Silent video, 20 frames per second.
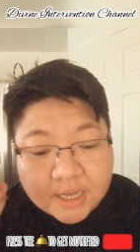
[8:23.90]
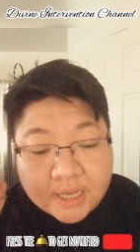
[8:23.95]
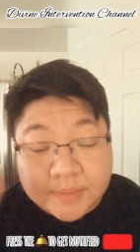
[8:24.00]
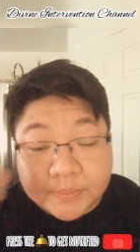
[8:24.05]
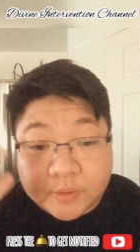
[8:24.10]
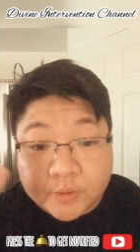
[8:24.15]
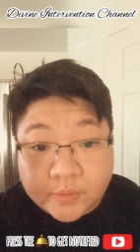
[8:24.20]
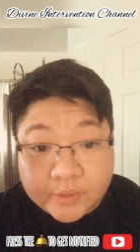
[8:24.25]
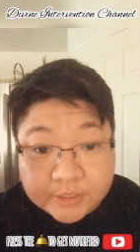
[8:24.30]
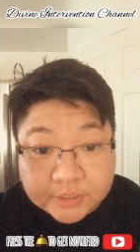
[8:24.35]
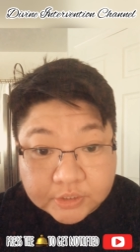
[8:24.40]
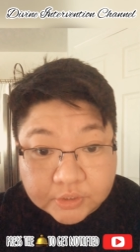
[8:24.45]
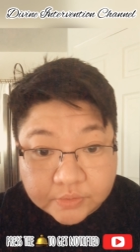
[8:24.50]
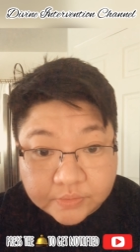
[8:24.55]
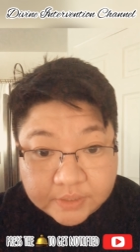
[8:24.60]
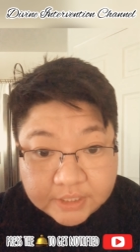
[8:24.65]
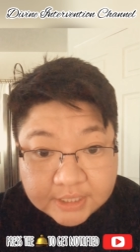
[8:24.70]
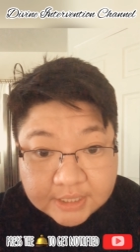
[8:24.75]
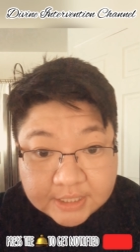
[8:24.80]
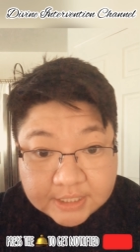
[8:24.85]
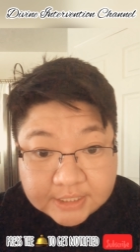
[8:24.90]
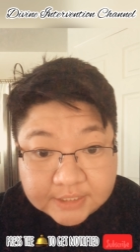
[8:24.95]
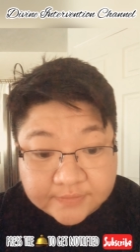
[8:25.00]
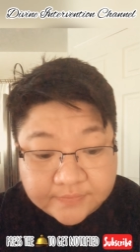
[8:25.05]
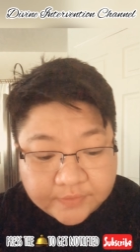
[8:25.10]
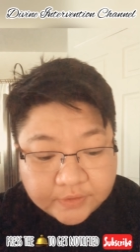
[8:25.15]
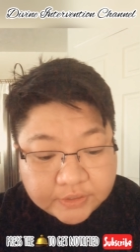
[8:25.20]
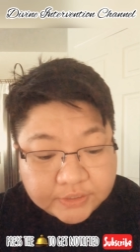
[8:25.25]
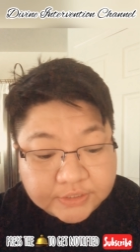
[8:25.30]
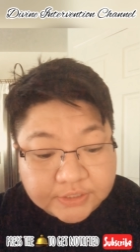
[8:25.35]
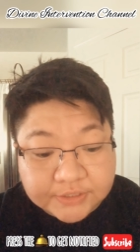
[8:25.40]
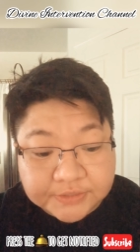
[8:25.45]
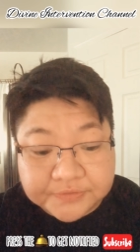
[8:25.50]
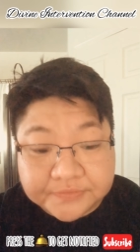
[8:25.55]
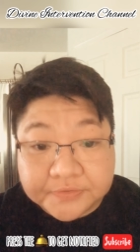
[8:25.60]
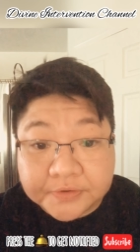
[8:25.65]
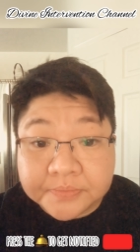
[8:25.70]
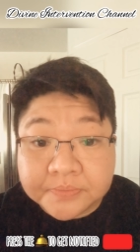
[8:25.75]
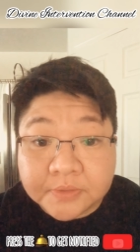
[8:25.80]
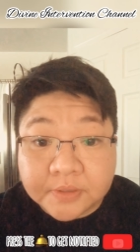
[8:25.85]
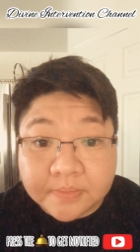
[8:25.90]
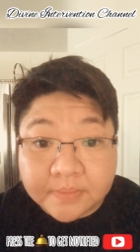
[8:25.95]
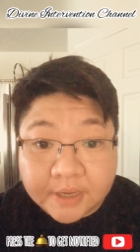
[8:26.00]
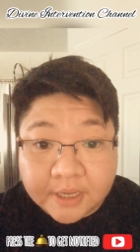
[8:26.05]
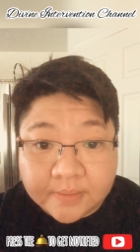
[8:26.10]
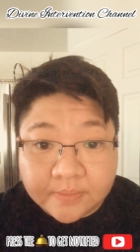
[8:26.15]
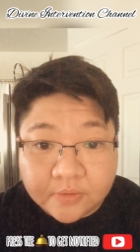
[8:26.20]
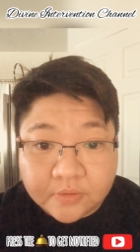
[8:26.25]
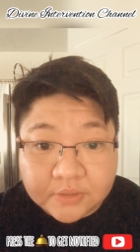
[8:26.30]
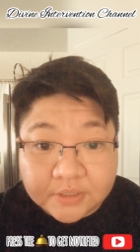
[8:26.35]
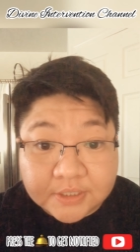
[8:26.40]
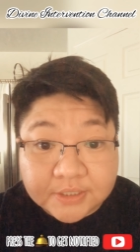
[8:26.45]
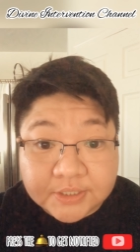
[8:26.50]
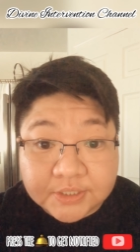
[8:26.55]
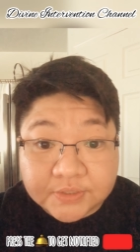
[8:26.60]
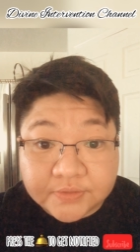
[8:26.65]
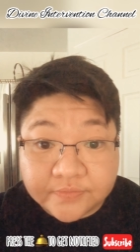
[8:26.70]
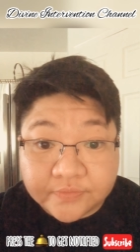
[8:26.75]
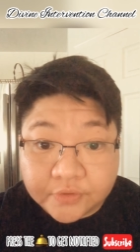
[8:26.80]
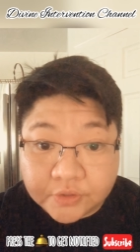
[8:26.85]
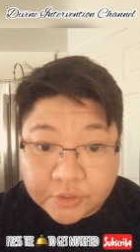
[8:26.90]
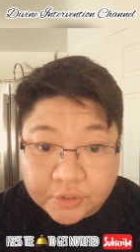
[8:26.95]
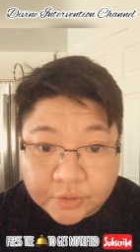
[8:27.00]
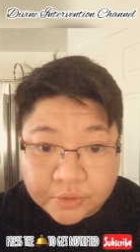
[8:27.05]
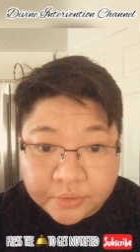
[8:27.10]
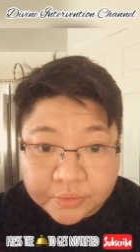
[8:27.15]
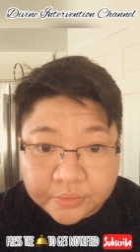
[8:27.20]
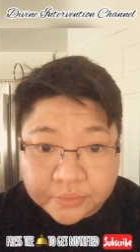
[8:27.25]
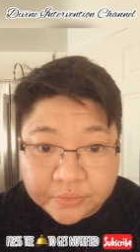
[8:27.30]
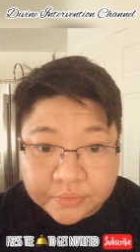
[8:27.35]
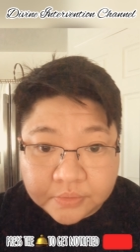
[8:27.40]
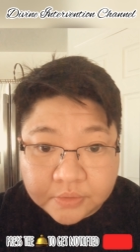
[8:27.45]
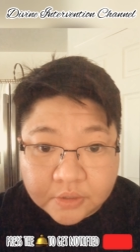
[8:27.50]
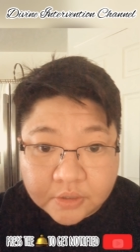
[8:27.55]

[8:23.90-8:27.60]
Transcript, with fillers: I'm going to read these verses from the Bible. This is for you.